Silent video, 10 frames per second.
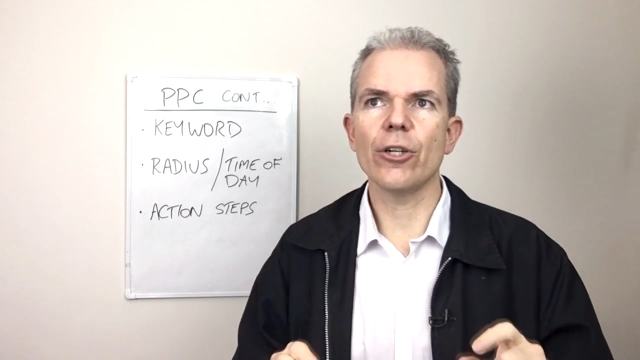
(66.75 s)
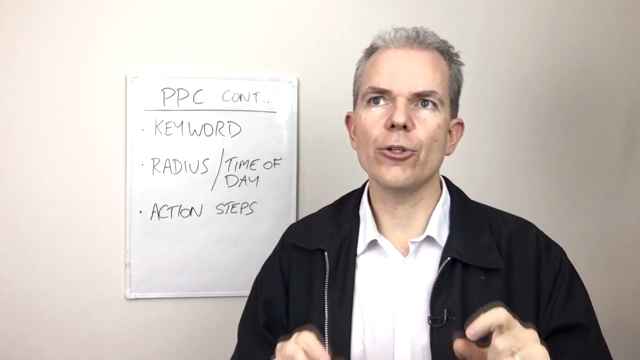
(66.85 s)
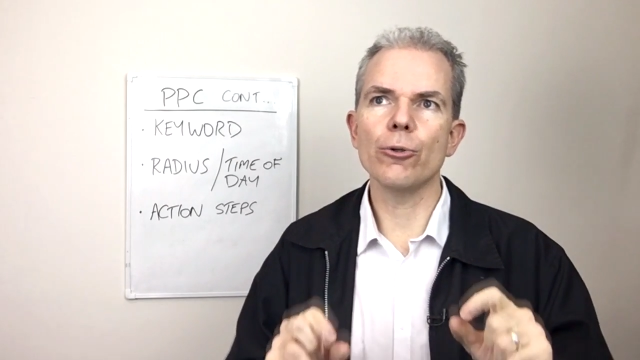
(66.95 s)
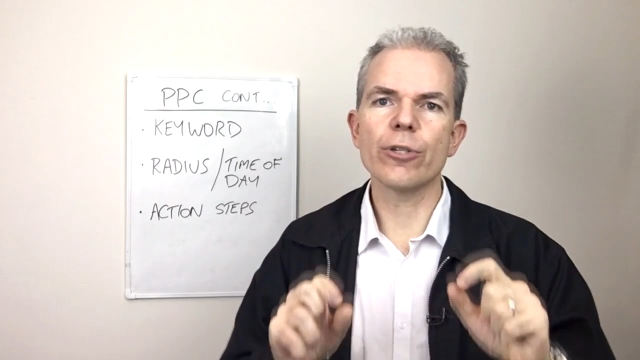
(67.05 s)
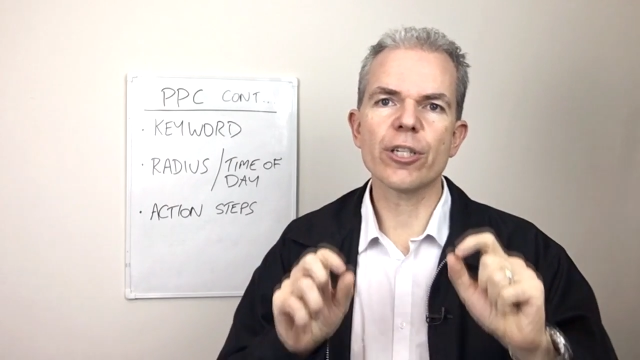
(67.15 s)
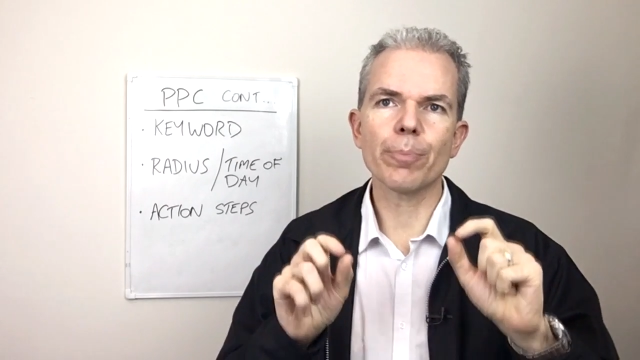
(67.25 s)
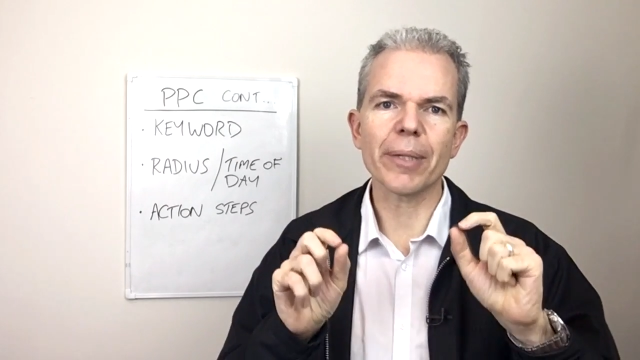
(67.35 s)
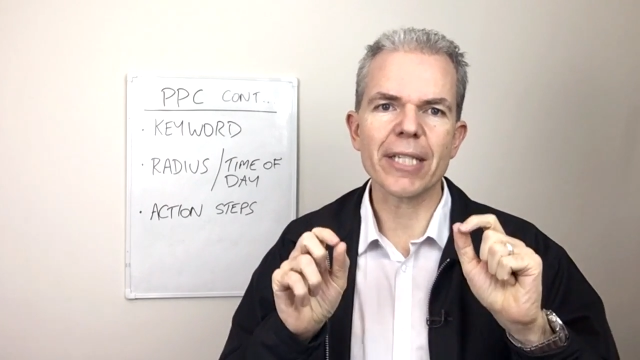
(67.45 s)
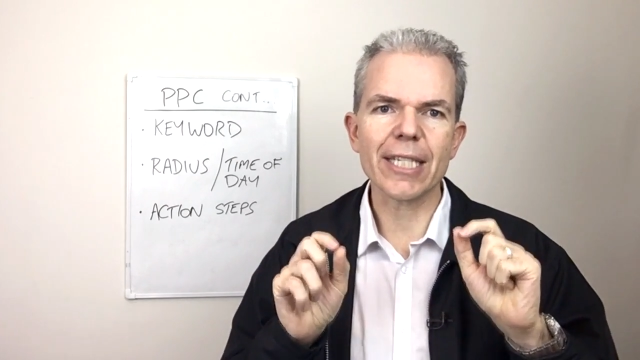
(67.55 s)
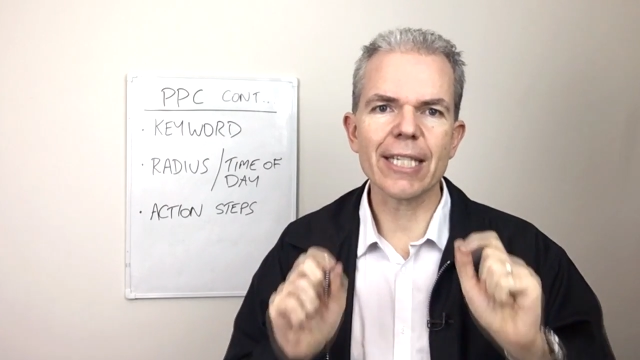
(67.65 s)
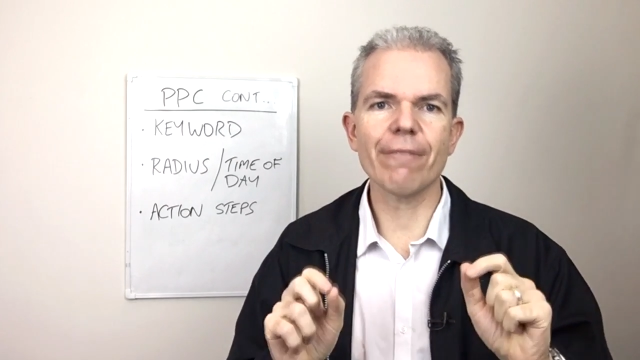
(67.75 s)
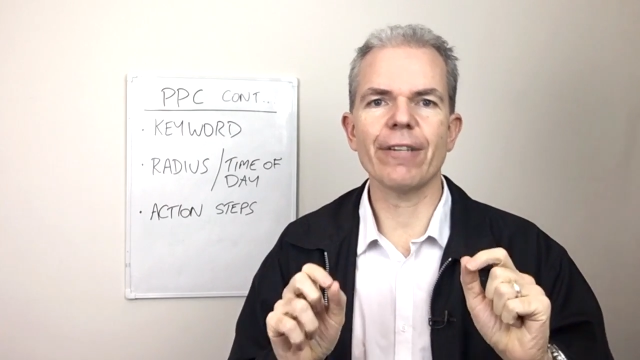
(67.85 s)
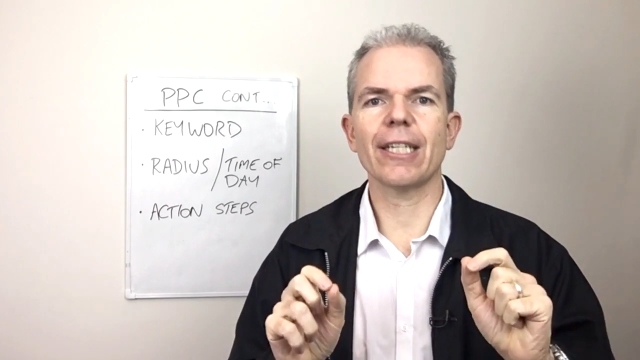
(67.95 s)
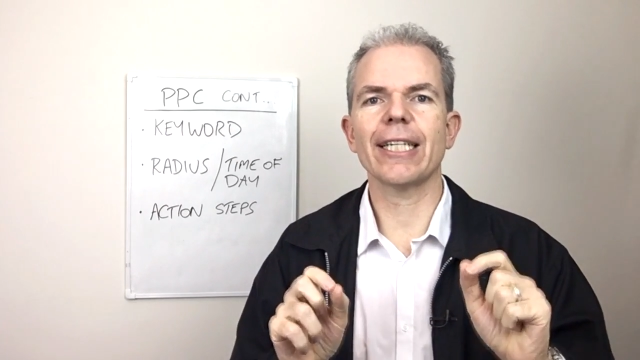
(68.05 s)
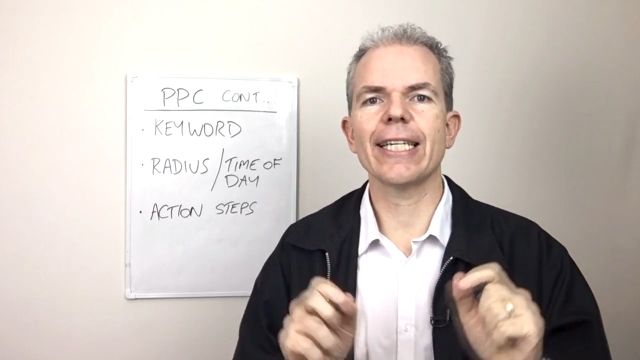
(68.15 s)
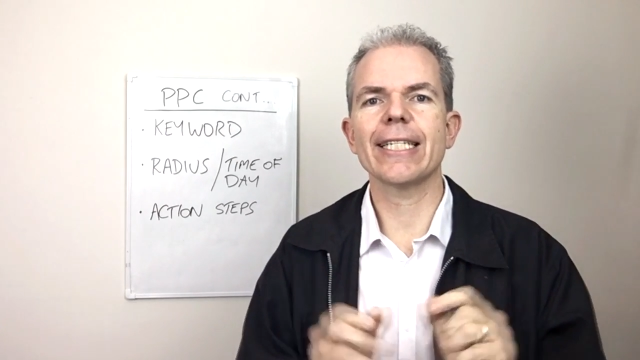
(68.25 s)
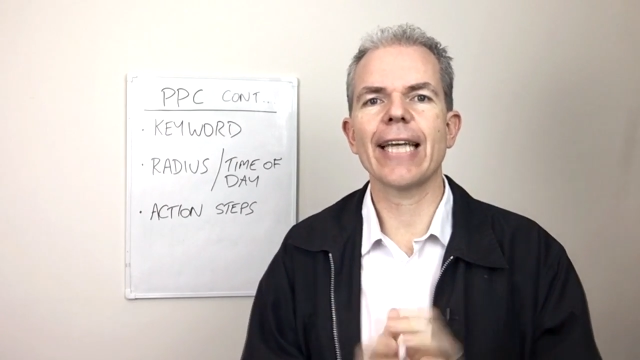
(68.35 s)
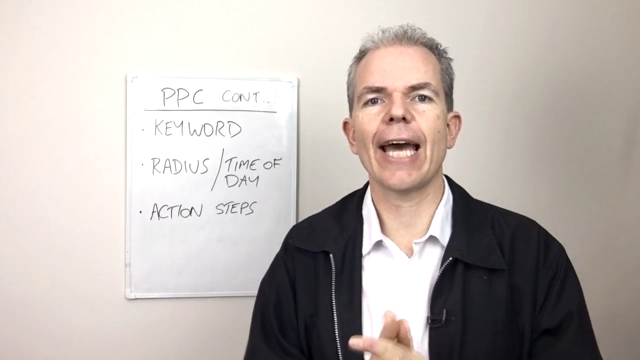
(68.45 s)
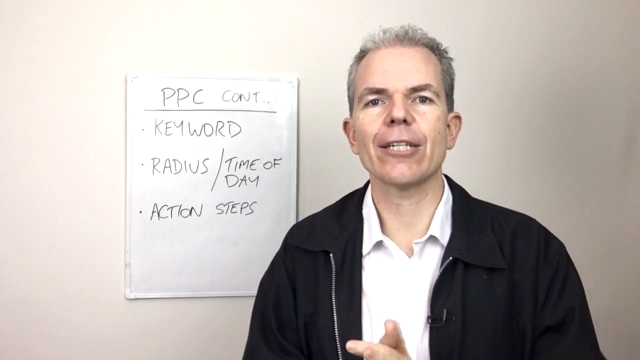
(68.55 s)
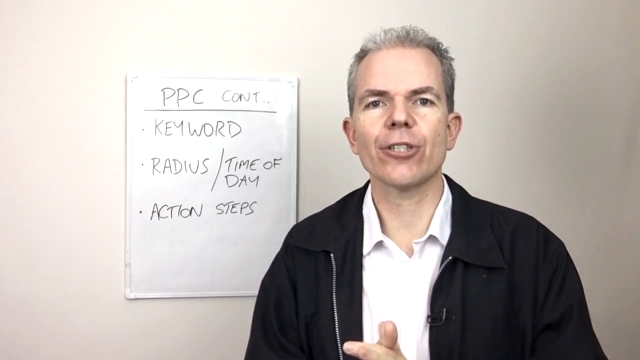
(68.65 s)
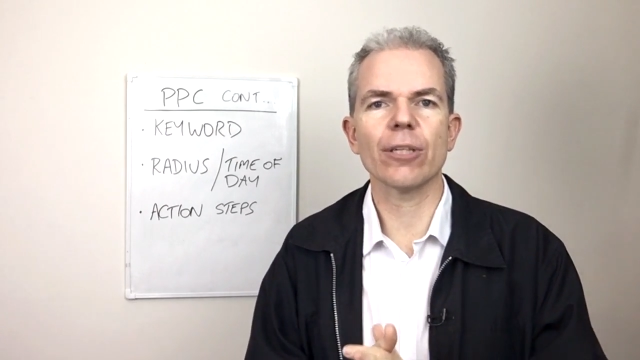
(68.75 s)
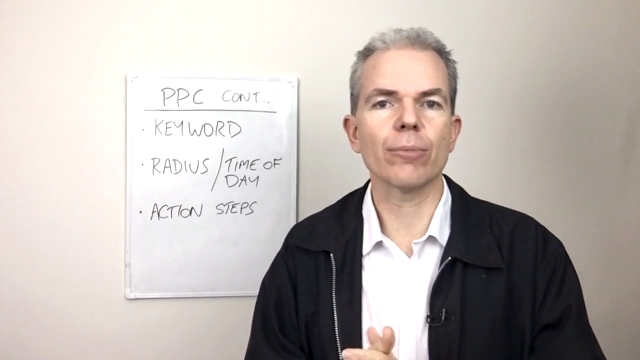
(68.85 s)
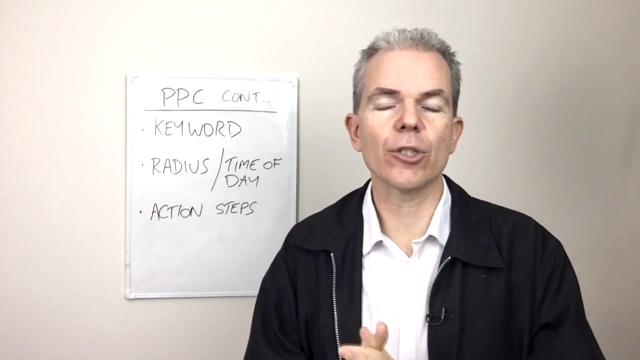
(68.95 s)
you specifically attach them